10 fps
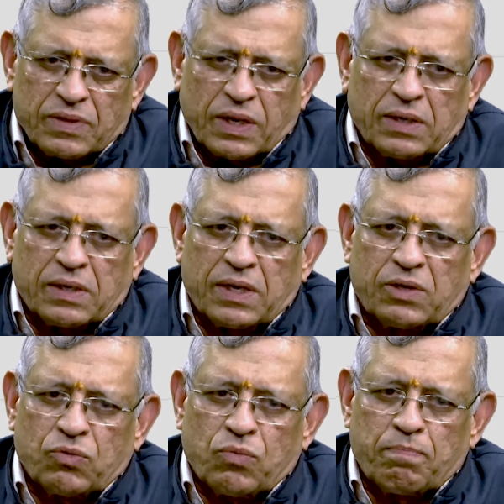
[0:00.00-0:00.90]

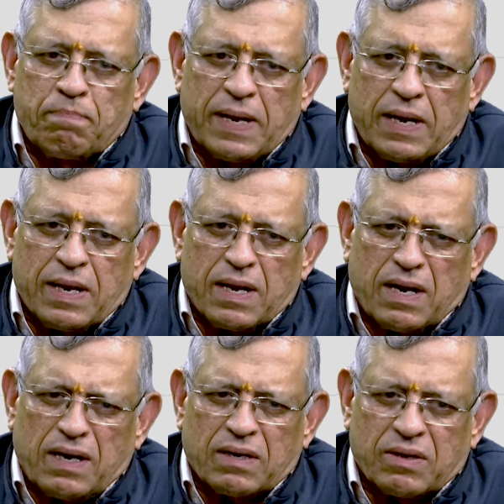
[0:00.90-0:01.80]
$32
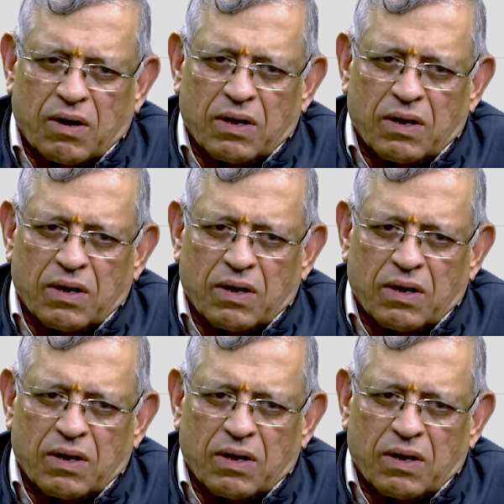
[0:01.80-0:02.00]
billion